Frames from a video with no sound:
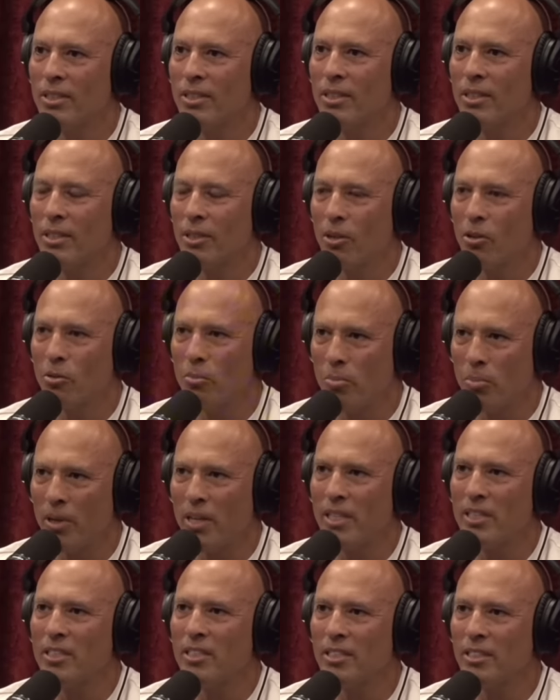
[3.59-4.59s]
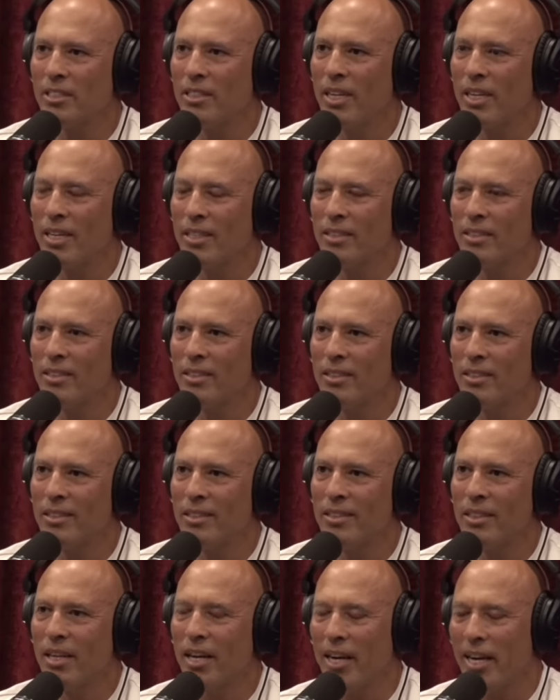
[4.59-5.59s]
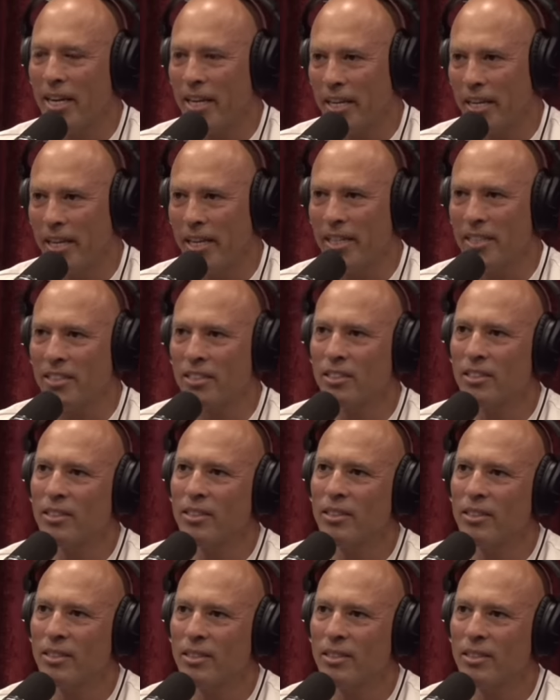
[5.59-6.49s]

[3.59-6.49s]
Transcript: a lot of places that are against.